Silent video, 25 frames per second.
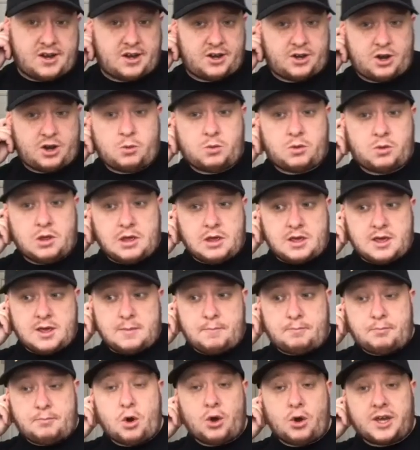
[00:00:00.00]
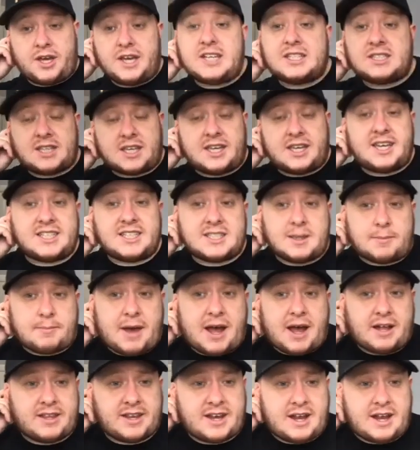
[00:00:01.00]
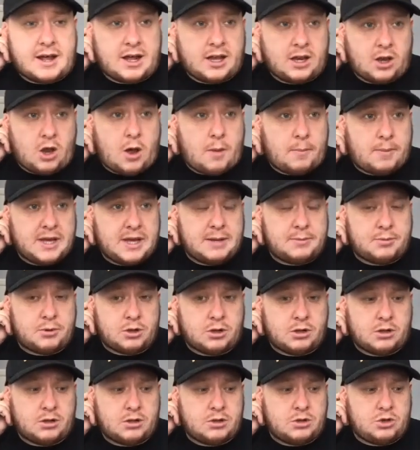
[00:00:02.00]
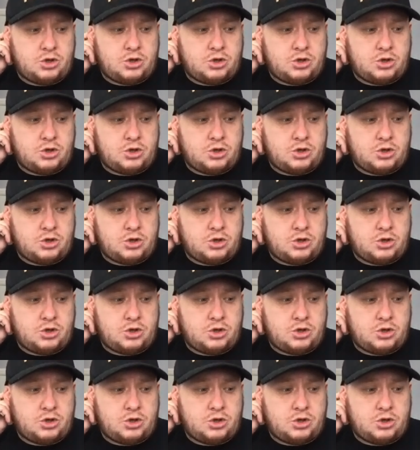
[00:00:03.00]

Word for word: I know, but he is he is a battle that a lot of people